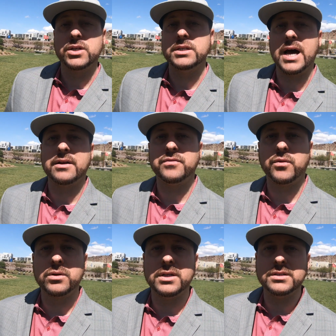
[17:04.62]
could not
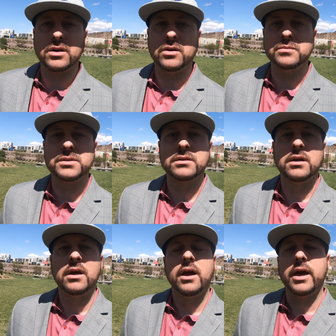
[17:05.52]
afford these homes,
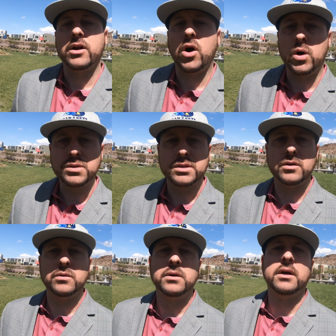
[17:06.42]
and
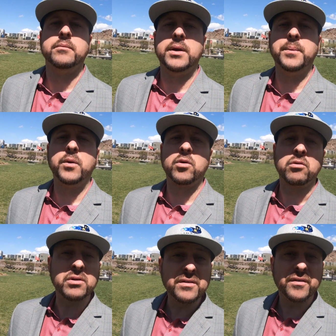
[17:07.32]
also people were
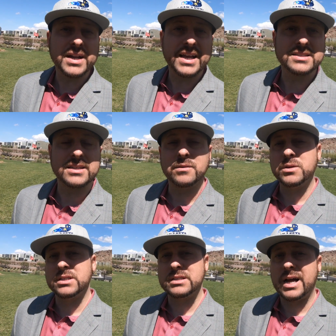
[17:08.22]
refinancing,
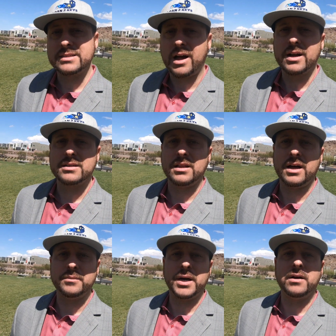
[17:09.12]
which is not talked a
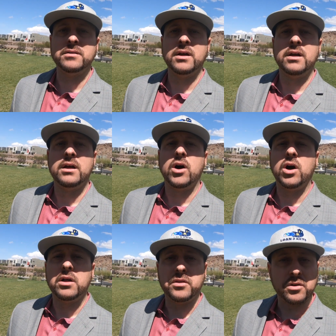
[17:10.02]
lot about,
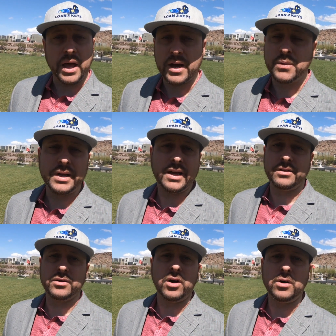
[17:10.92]
their equity out
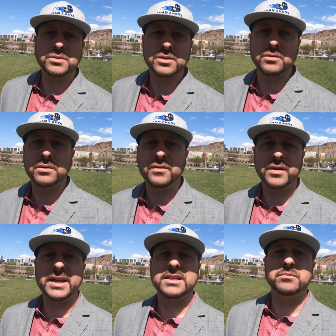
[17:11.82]
of their homes. So the
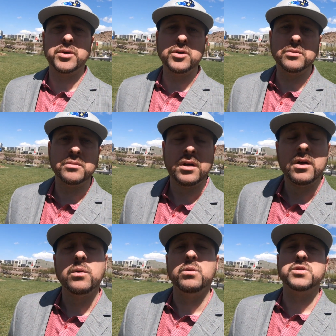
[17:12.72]
refinance boom
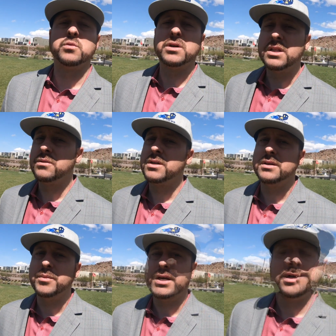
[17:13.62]
was really,
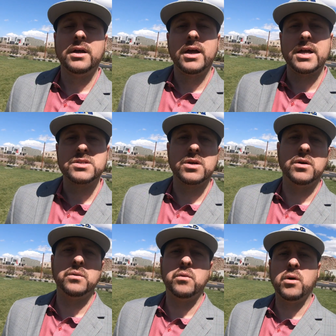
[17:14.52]
really big. And
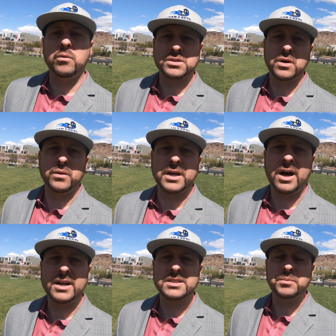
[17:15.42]
so what was going
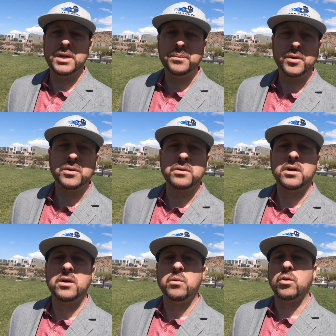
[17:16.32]
on is people
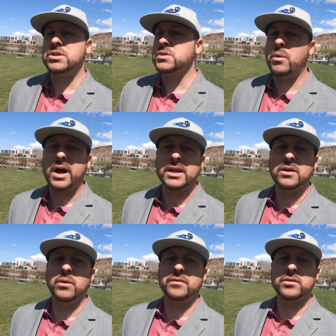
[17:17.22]
were just
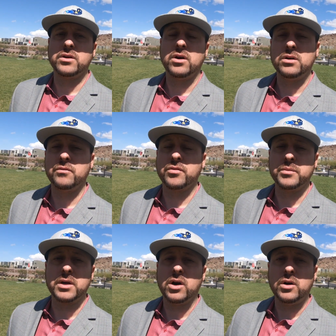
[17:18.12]
walking away for their home,
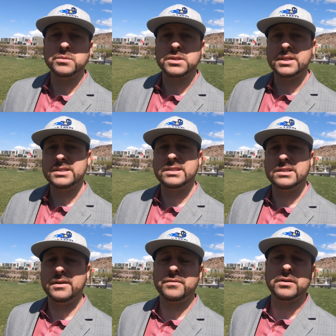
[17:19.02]
from their homes. This is
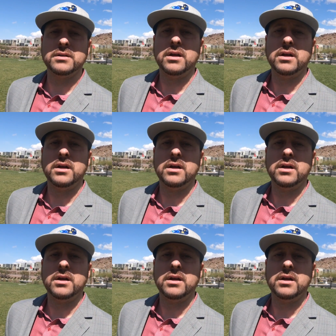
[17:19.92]
different.